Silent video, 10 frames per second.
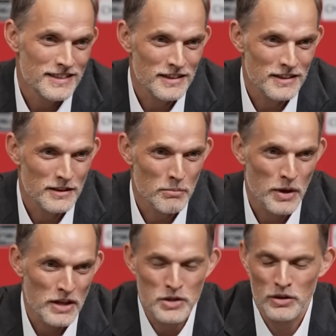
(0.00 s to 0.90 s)
the, the
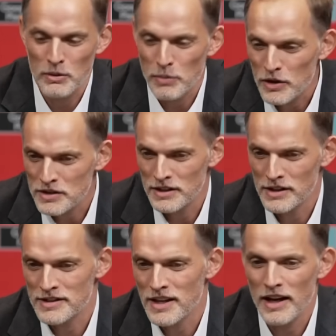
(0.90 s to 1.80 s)
pressure on the
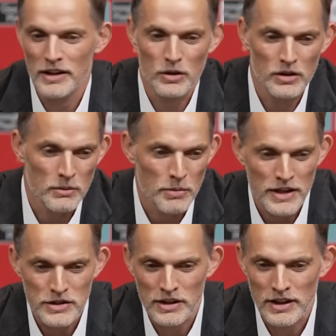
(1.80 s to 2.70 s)
personal side or the
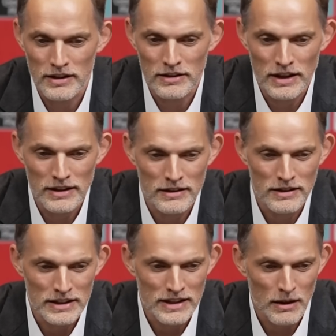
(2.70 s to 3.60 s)
pressure that, that,
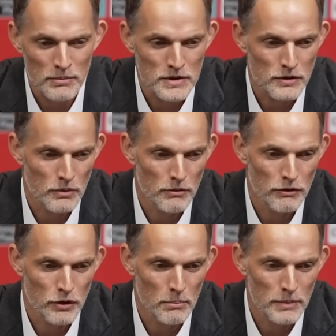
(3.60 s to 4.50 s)
that comes from,
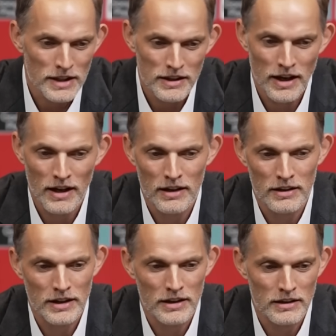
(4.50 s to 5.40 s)
from
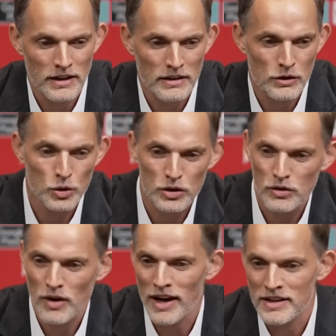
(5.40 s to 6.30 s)
media and that could
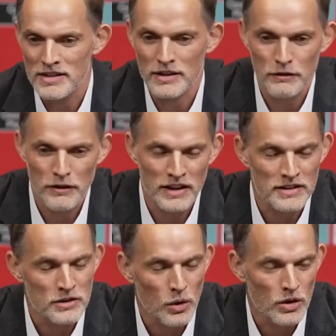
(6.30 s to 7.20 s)
arise if
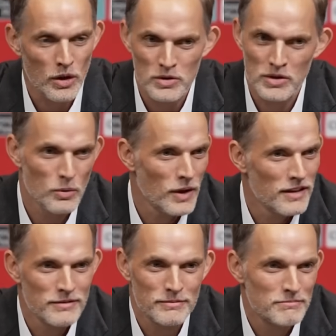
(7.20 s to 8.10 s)
things don't go so
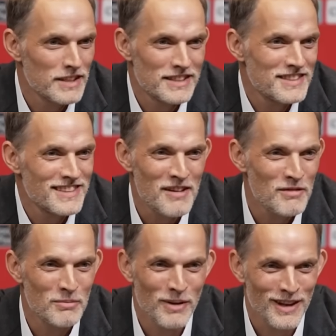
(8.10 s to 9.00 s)
well is
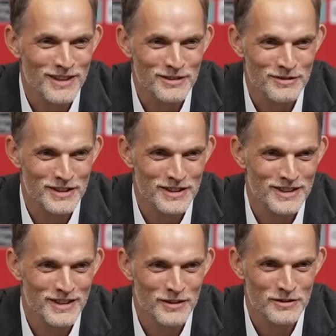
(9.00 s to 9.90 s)
never part of the
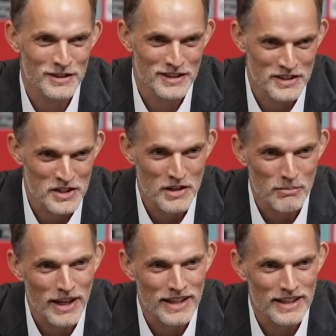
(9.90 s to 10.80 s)
of the decision
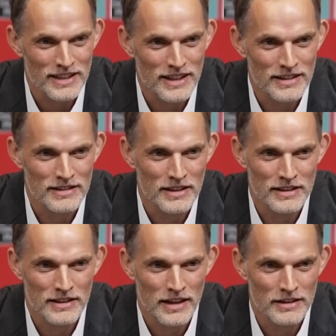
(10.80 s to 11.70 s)
making and
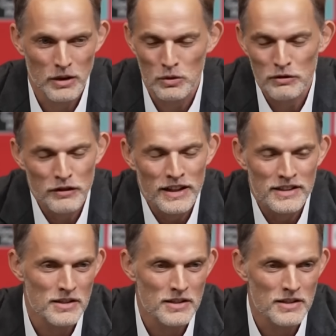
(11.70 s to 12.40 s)
and I don't feel it